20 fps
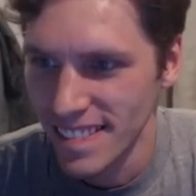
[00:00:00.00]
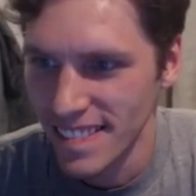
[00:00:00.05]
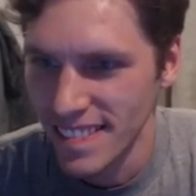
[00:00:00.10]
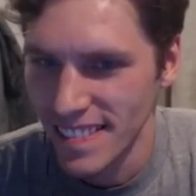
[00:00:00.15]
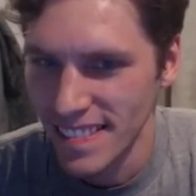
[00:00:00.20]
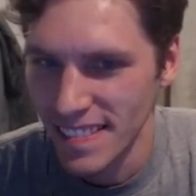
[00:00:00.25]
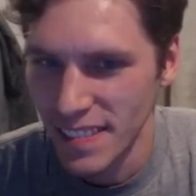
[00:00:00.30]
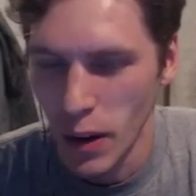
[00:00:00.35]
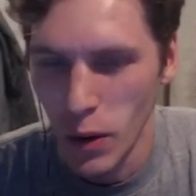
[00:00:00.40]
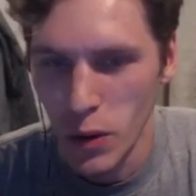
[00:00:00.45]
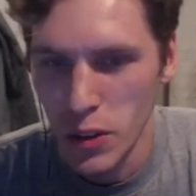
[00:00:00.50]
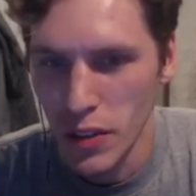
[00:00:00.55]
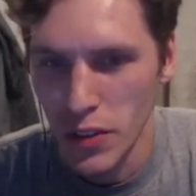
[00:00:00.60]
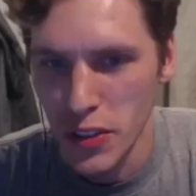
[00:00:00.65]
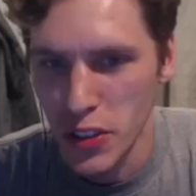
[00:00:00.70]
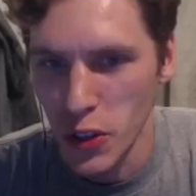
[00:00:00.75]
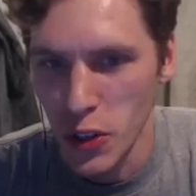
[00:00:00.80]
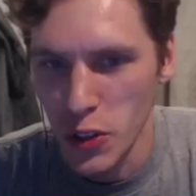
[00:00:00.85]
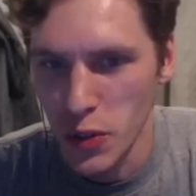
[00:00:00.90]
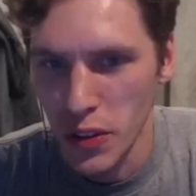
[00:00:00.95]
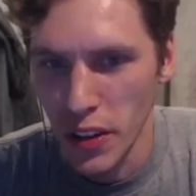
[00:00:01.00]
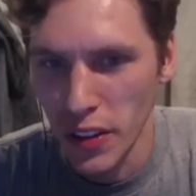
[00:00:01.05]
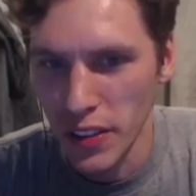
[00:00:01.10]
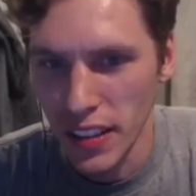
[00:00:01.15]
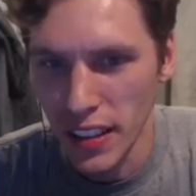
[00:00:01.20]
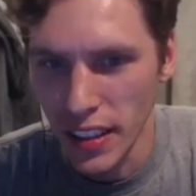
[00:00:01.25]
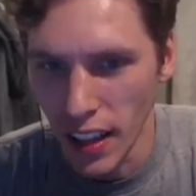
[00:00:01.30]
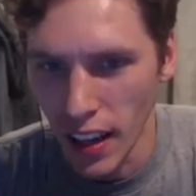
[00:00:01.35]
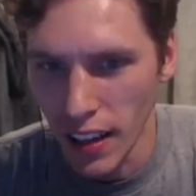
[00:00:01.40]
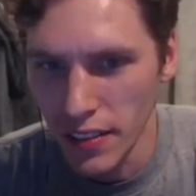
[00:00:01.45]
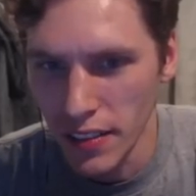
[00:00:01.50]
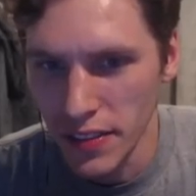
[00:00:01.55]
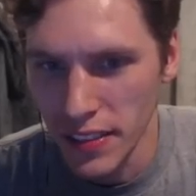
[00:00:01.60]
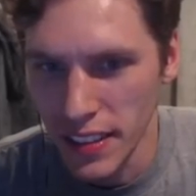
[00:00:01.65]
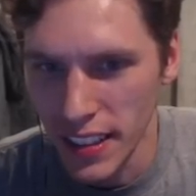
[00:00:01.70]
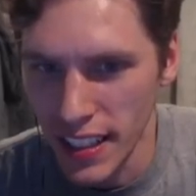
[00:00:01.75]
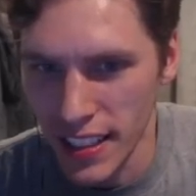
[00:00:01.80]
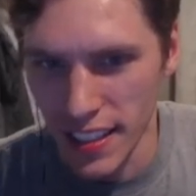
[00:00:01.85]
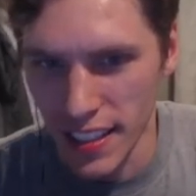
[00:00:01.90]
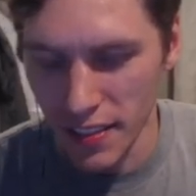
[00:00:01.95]
Why would you ever search without the glove?
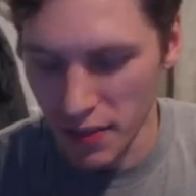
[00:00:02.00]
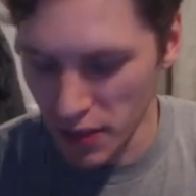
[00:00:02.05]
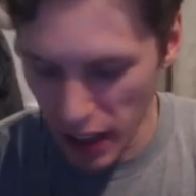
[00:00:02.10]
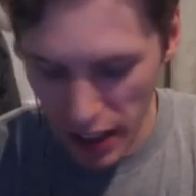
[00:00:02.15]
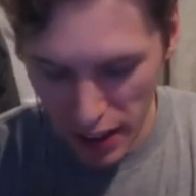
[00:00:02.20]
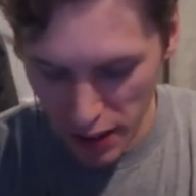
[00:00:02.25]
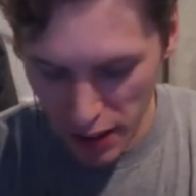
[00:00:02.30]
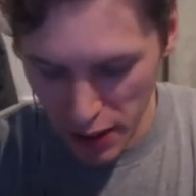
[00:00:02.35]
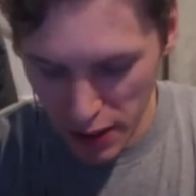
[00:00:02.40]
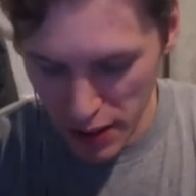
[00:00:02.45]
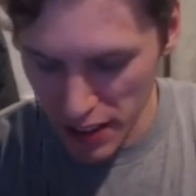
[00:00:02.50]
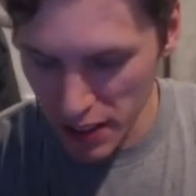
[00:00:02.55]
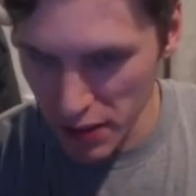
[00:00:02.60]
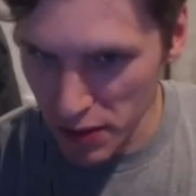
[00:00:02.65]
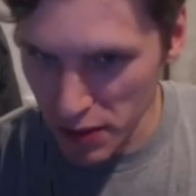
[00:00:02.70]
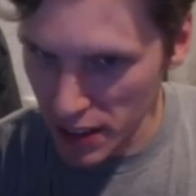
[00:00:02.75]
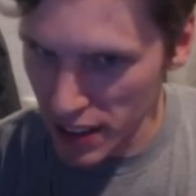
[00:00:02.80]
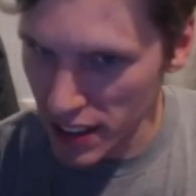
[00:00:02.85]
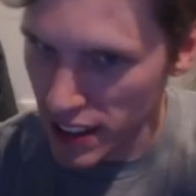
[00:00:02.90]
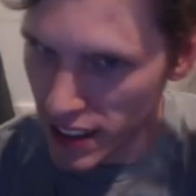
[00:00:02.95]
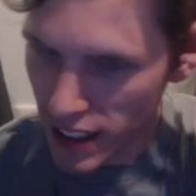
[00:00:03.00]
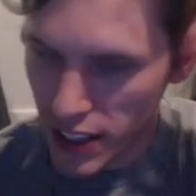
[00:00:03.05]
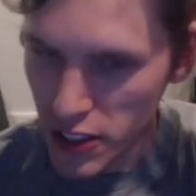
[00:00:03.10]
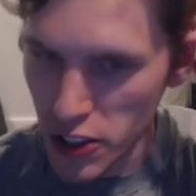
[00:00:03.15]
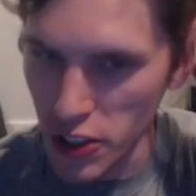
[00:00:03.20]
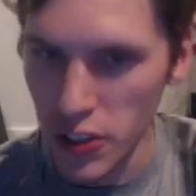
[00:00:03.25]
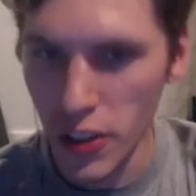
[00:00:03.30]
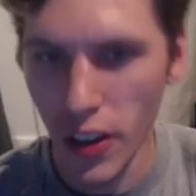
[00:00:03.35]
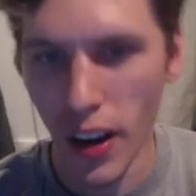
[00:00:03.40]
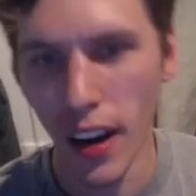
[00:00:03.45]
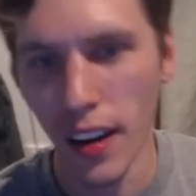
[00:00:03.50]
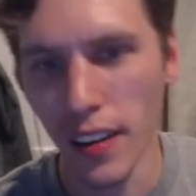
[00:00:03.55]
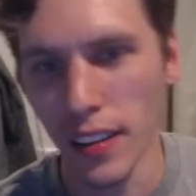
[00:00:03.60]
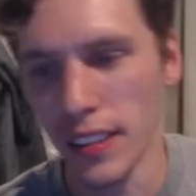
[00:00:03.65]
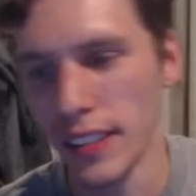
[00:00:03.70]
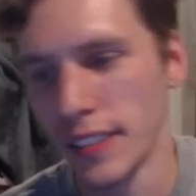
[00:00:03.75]
Because you, I don't know, you itching your hair.